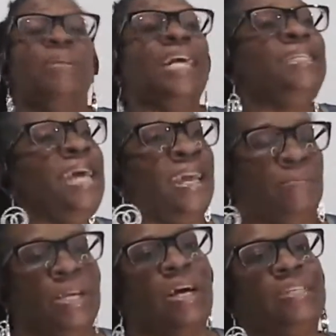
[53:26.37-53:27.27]
But I
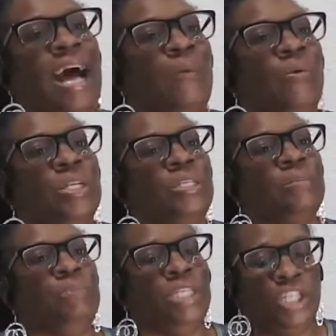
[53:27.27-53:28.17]
didn't because I wanted
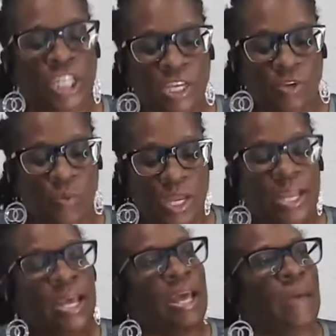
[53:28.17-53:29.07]
to be
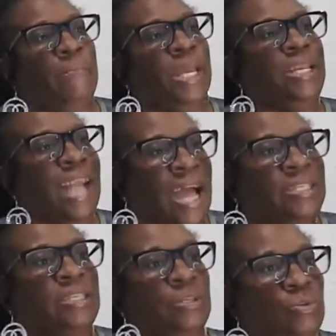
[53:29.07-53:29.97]
genuine and be
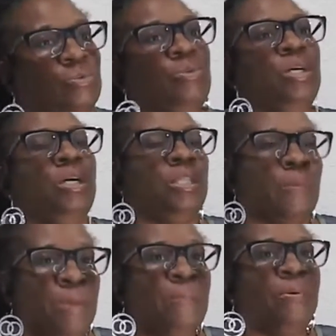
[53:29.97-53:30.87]
nice to
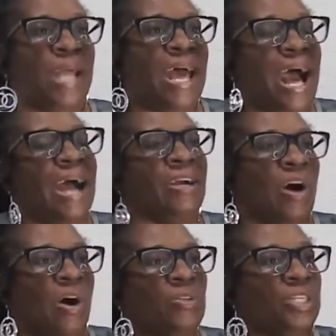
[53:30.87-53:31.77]
the people that I
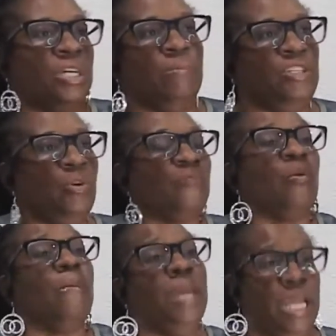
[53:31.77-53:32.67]
called to come and do it
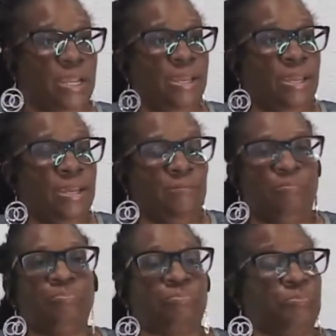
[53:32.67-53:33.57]
for me.
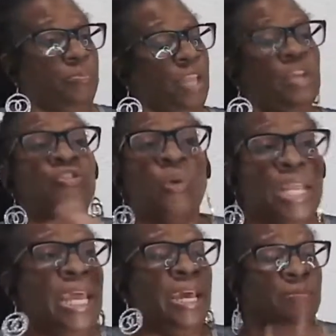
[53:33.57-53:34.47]
So
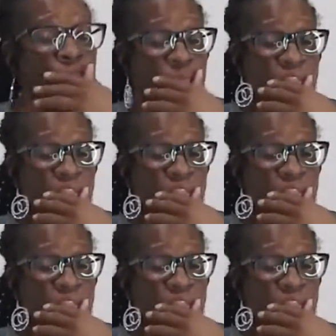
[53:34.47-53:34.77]
again,